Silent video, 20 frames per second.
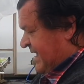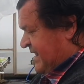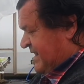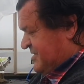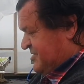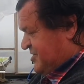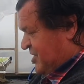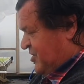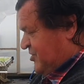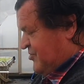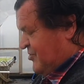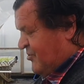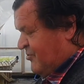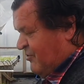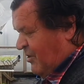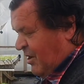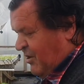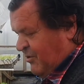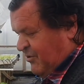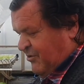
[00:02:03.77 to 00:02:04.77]
continue to
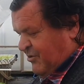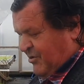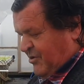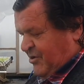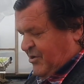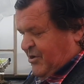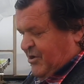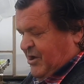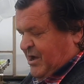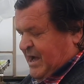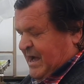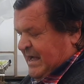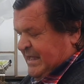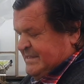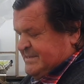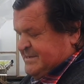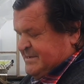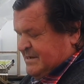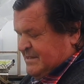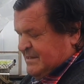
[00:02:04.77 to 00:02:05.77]
grow
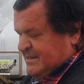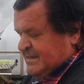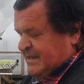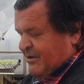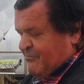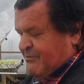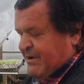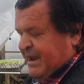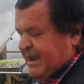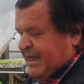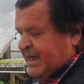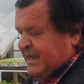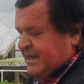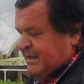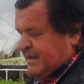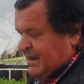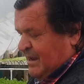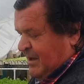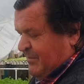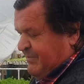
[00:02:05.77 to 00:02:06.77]
until they're ready,
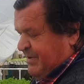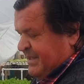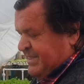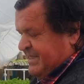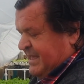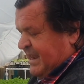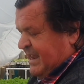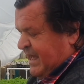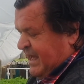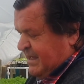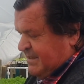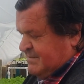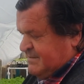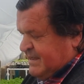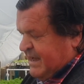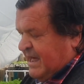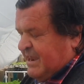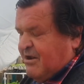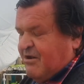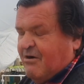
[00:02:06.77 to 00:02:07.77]
and I pick that out,
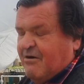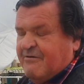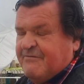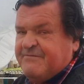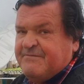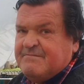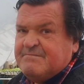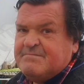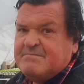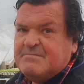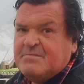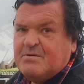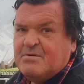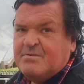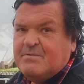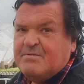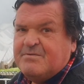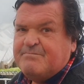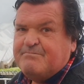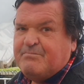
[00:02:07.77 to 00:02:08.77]
cut it off,
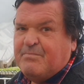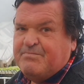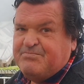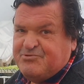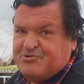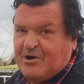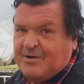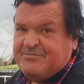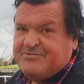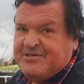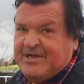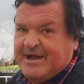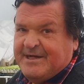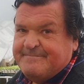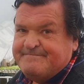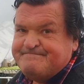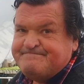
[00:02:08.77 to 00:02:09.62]
job's done.